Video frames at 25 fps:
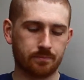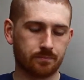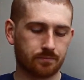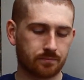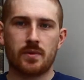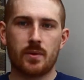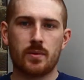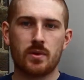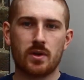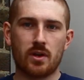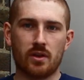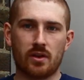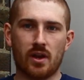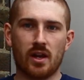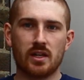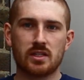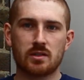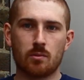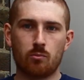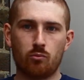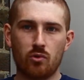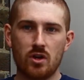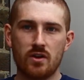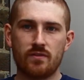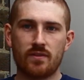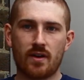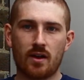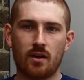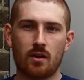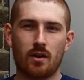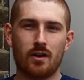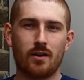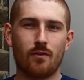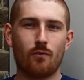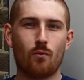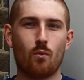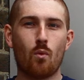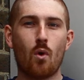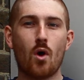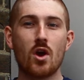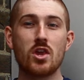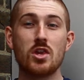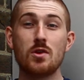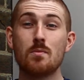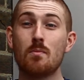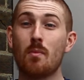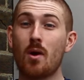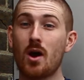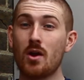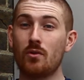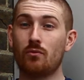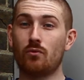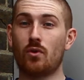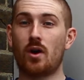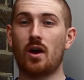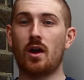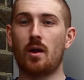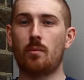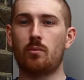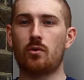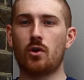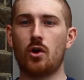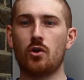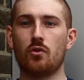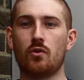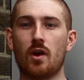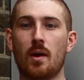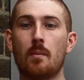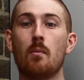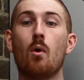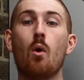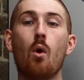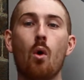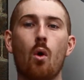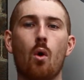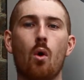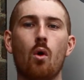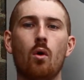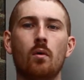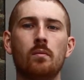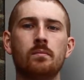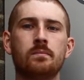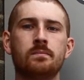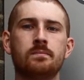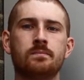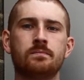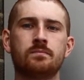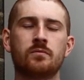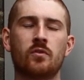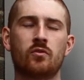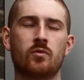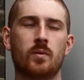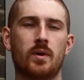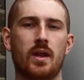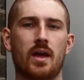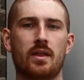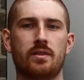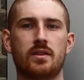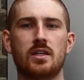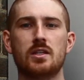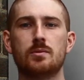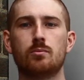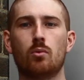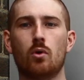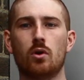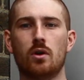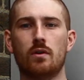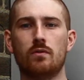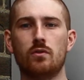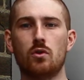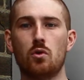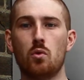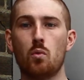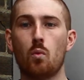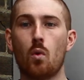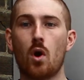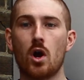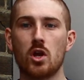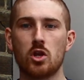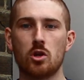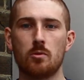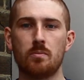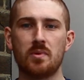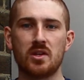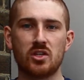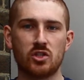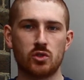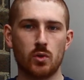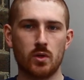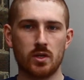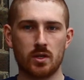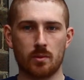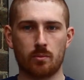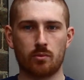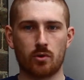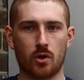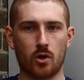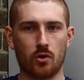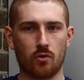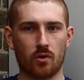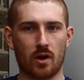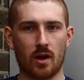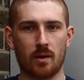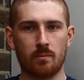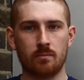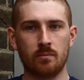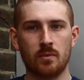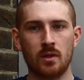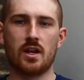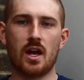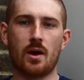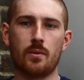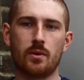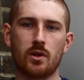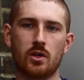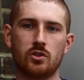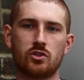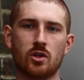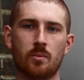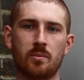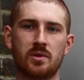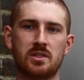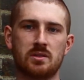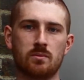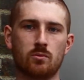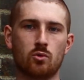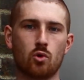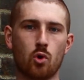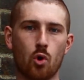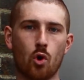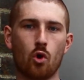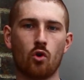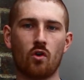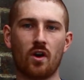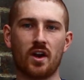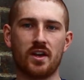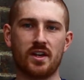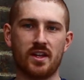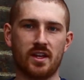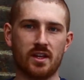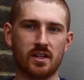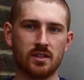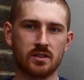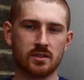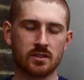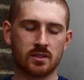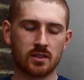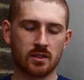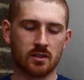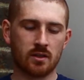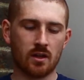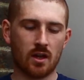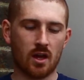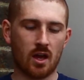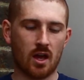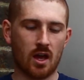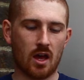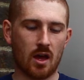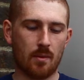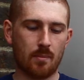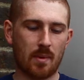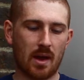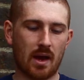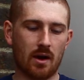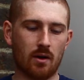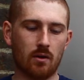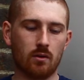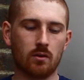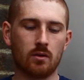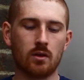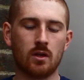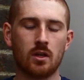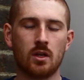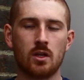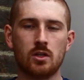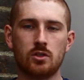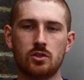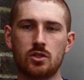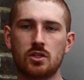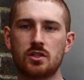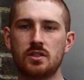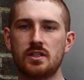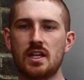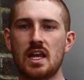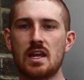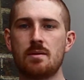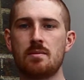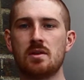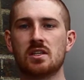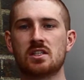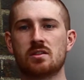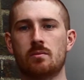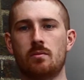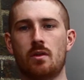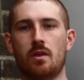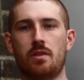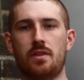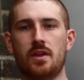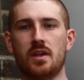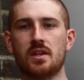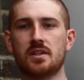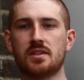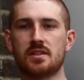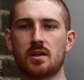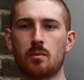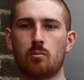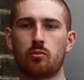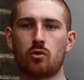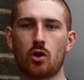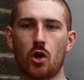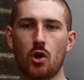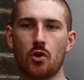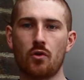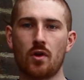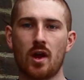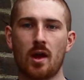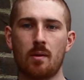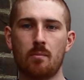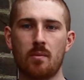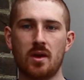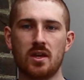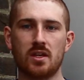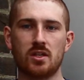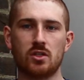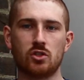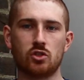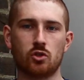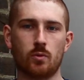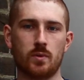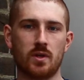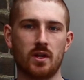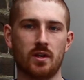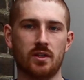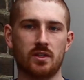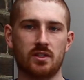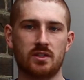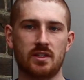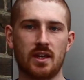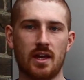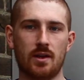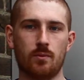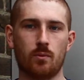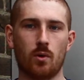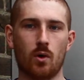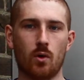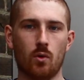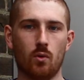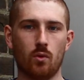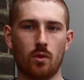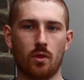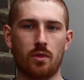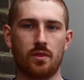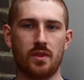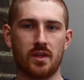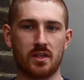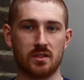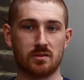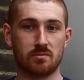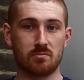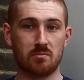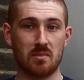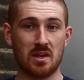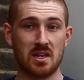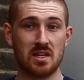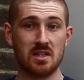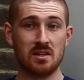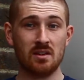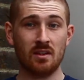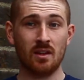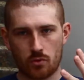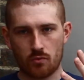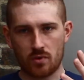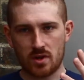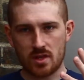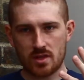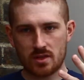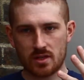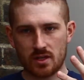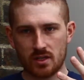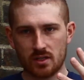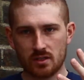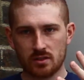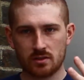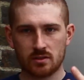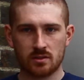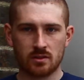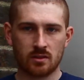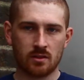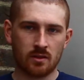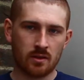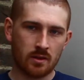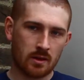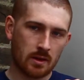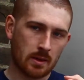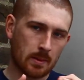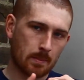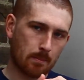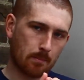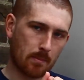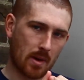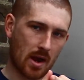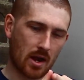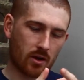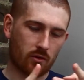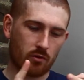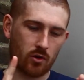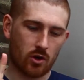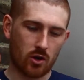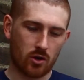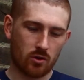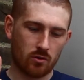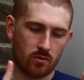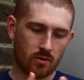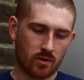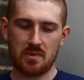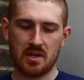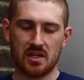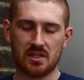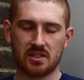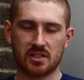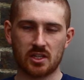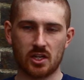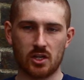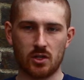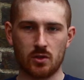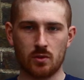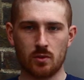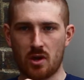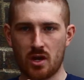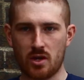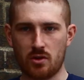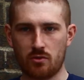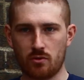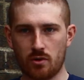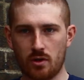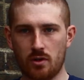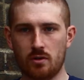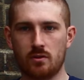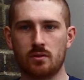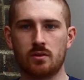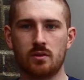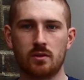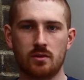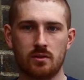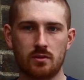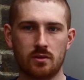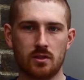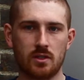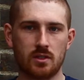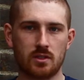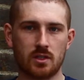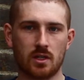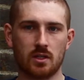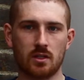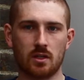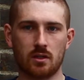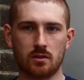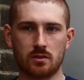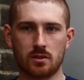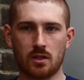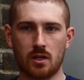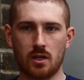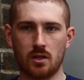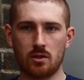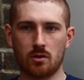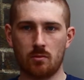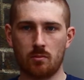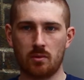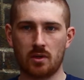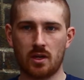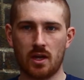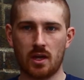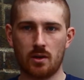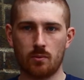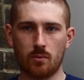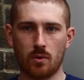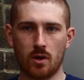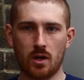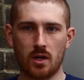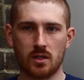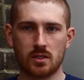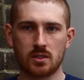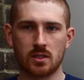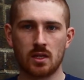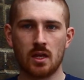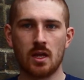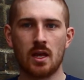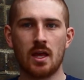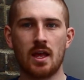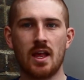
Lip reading: There we go. That's a brief outline of why you might write a program, or for an athlete's point of view, why you'd be doing a program. Now we're going to jump to some core ideas about just naming some of the things in a program, making sure we understand what all the things mean. 3 things: macro, meso, micro. These sound like slightly complicated words.